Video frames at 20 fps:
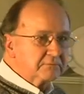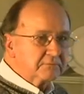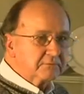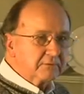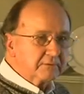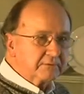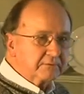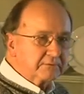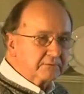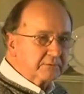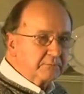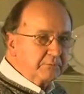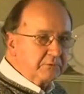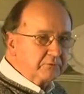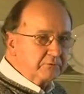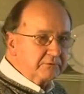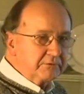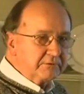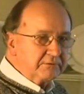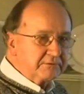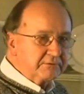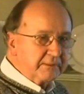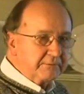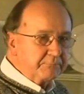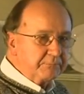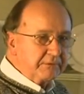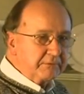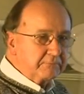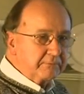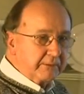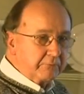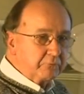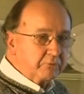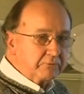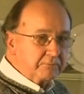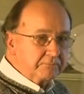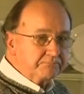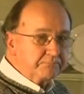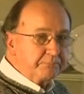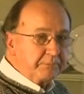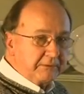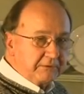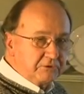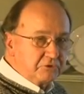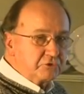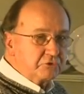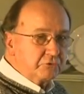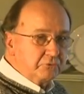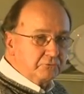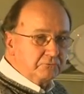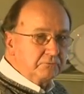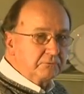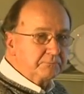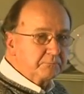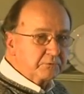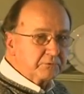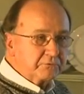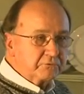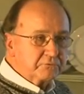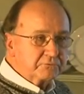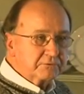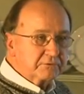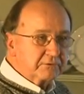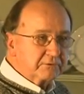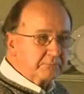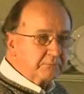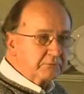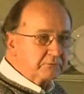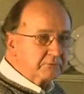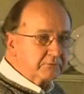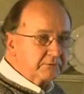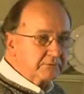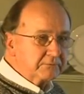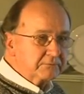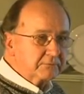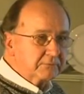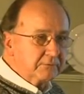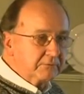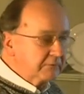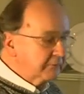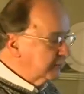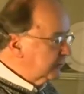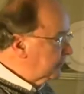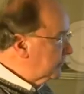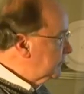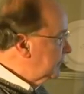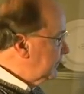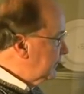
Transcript: other communities that be, there were big shoe producing communities. You know,